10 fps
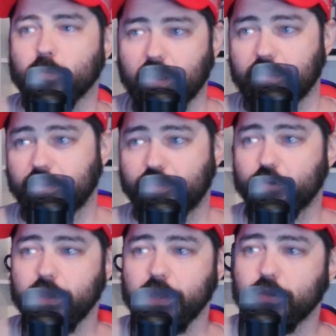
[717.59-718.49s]
The
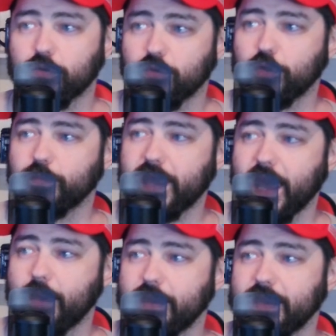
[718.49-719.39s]
30-year-old
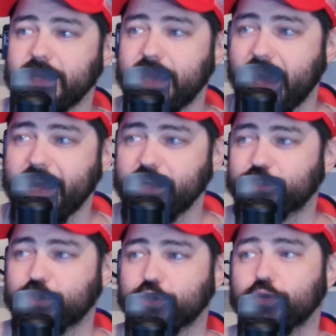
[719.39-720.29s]
became
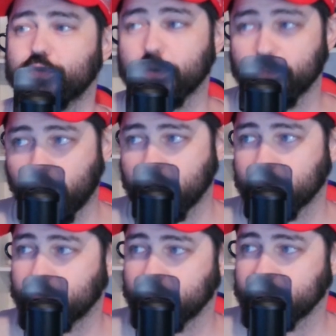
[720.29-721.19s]
engaged to her
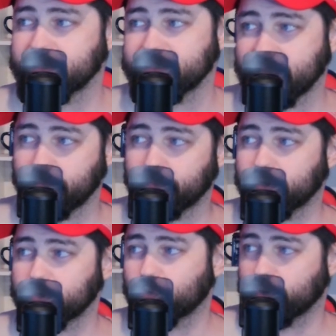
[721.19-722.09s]
partner in
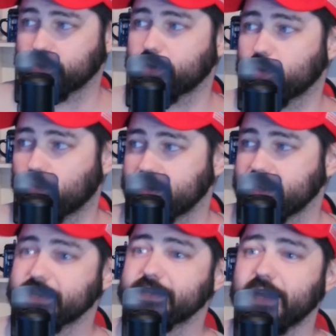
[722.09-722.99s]
December 2021
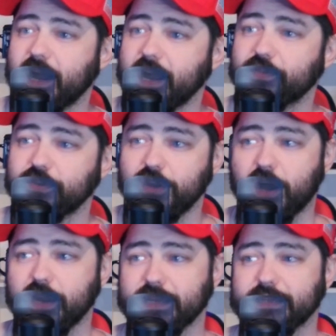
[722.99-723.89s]
and tied the
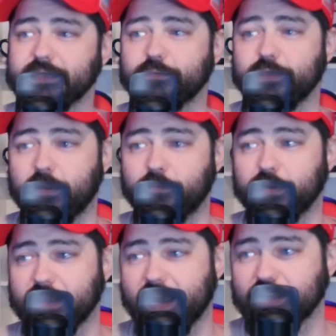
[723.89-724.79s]
knot in
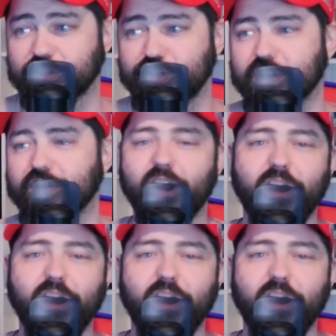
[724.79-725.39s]
September last year.